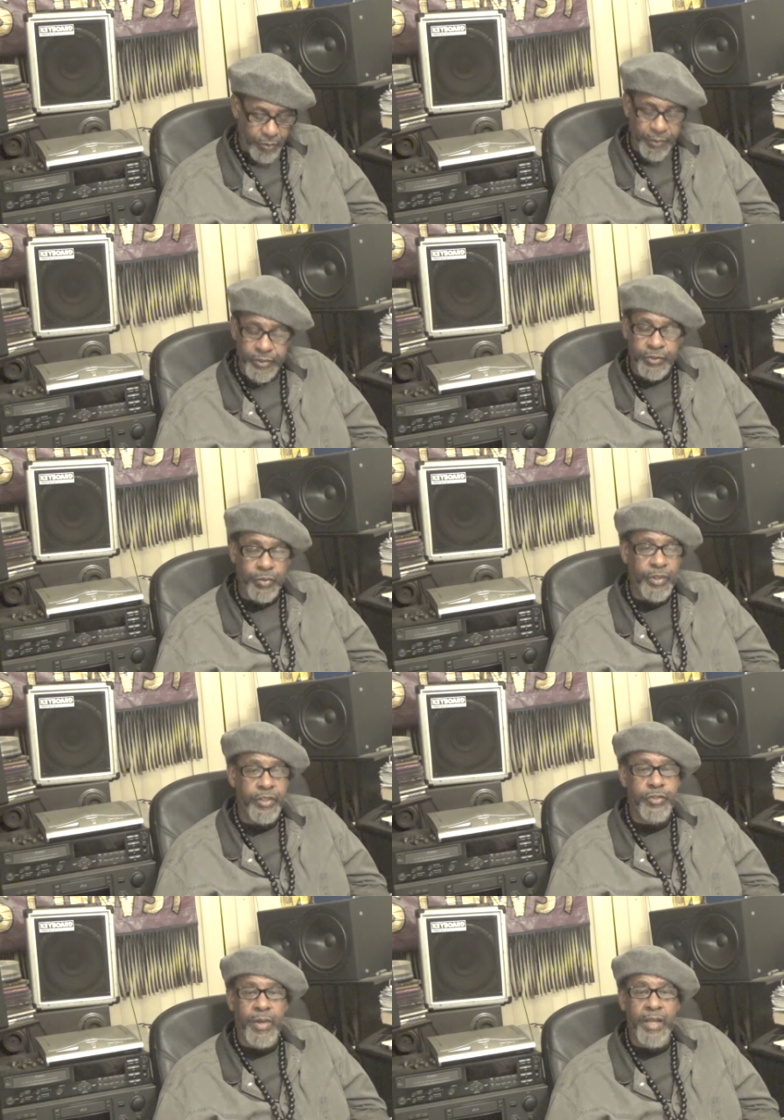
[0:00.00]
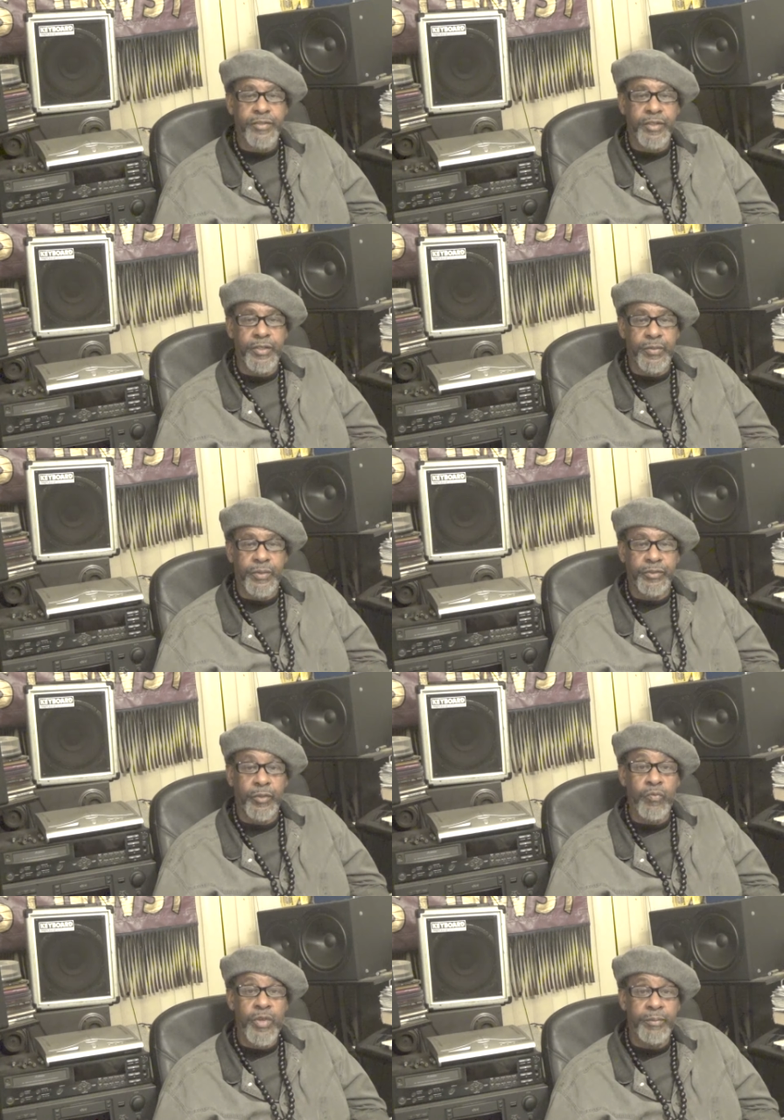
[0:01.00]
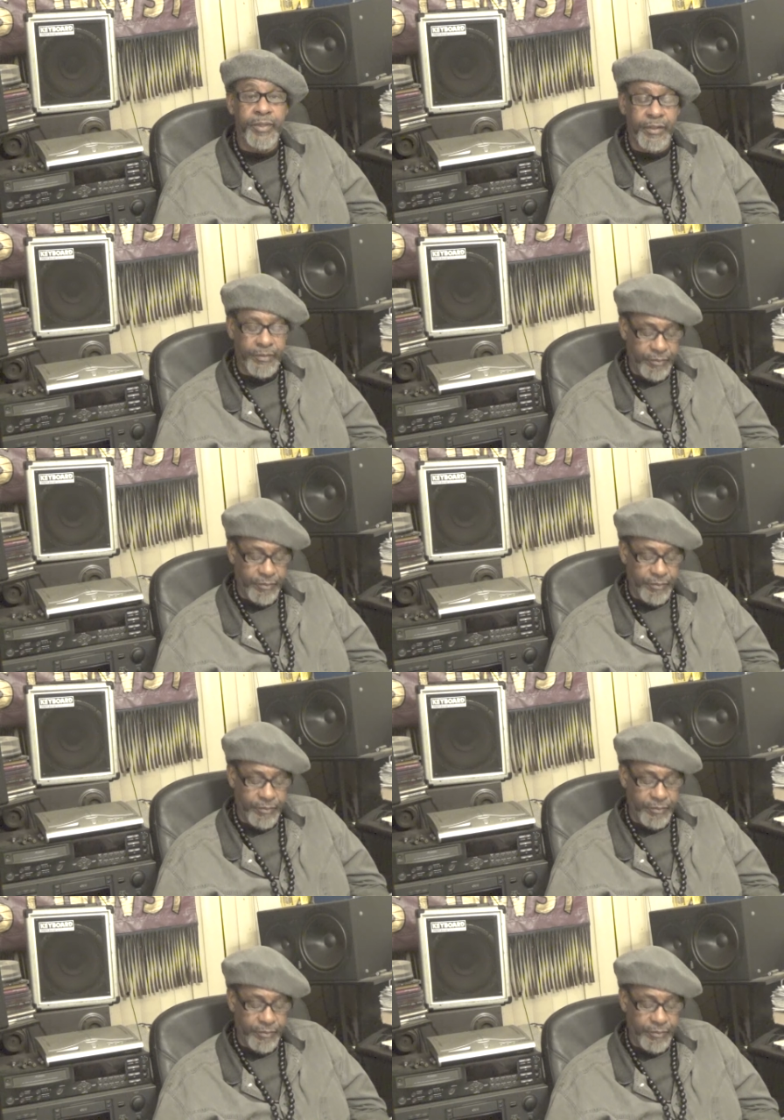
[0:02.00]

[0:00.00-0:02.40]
of the twelve tribes of Israel, the remnant